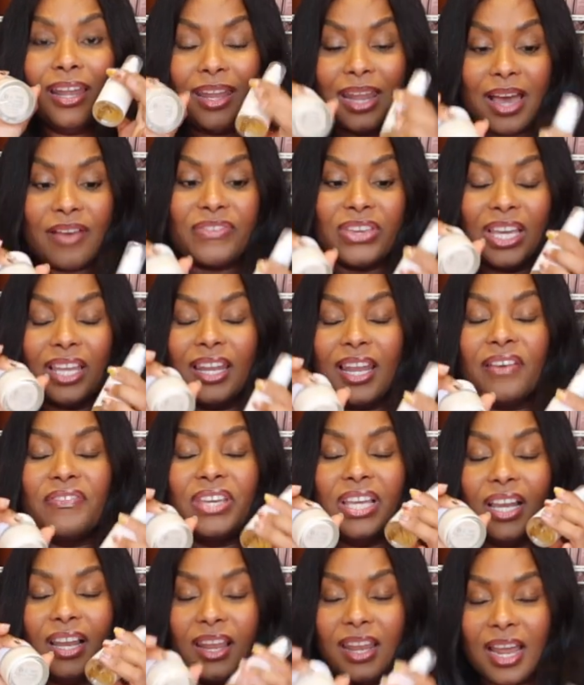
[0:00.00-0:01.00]
loving,
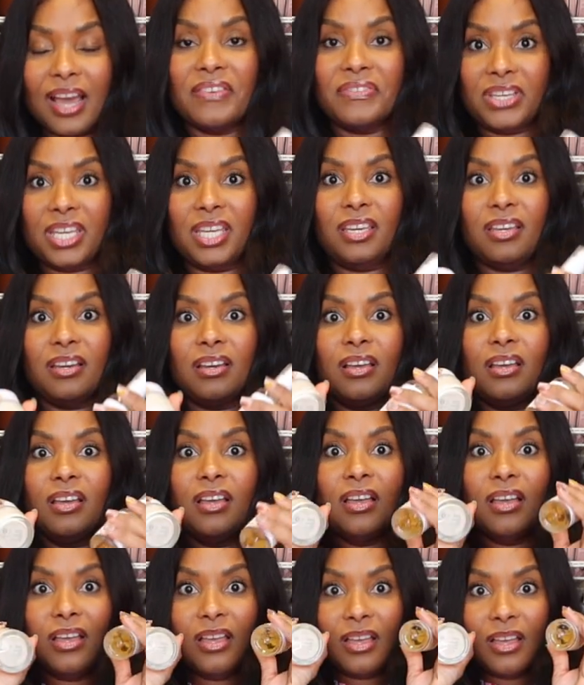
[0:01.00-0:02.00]
loving, loving
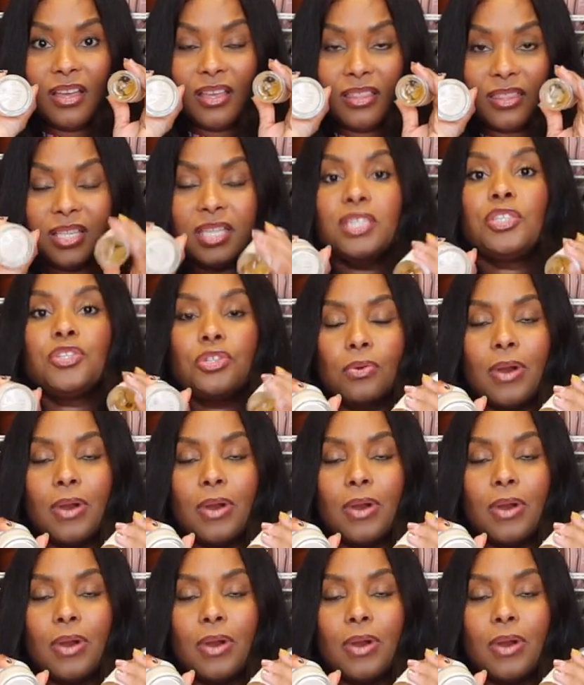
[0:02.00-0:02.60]
these